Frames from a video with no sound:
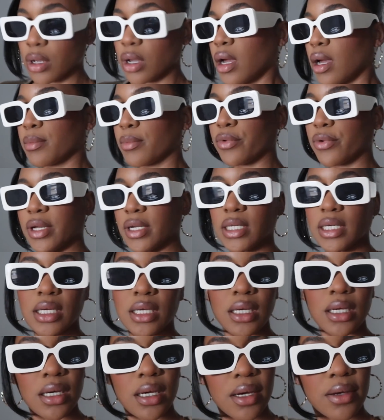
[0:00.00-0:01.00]
I'm
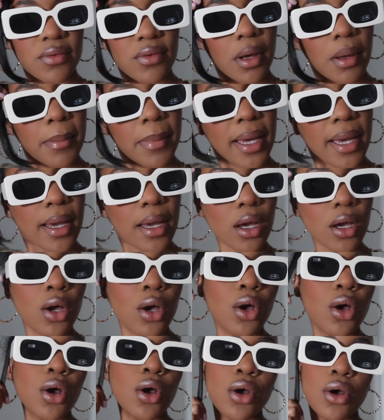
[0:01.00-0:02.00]
ready. I've come back
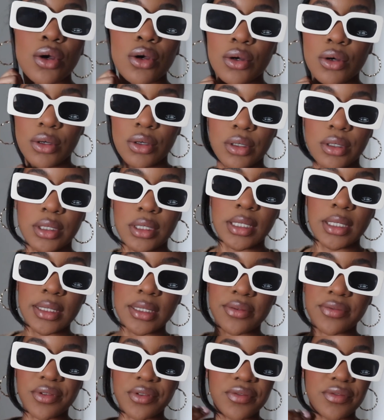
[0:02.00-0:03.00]
on a
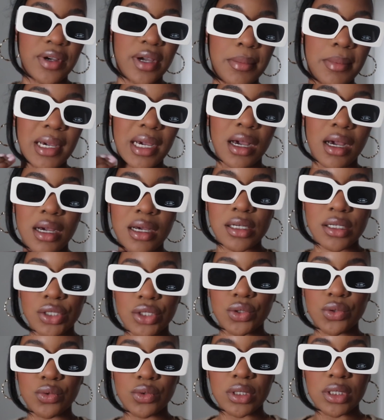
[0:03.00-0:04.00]
different vibe. I cut it
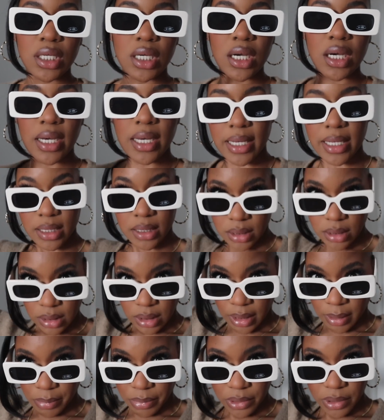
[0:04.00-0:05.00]
shorter and
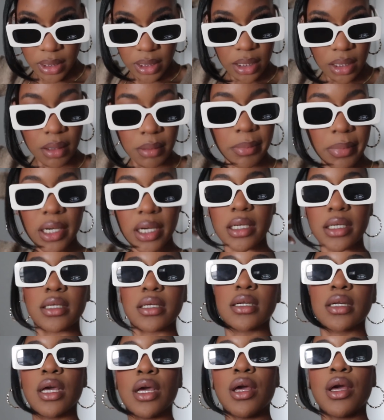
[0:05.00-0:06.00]
I put it in a
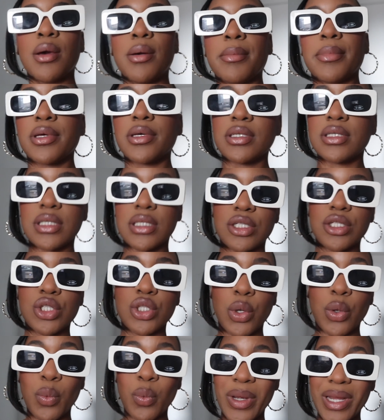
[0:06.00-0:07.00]
bun because it's
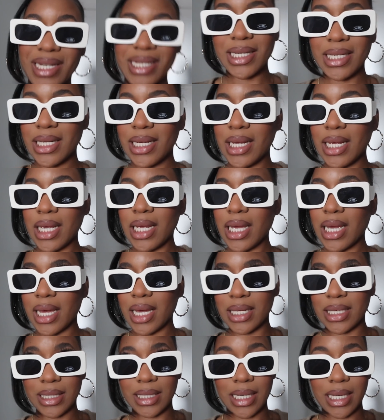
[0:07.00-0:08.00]
so windy
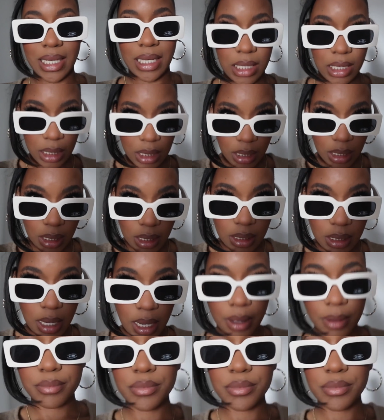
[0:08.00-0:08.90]
and like, yeah.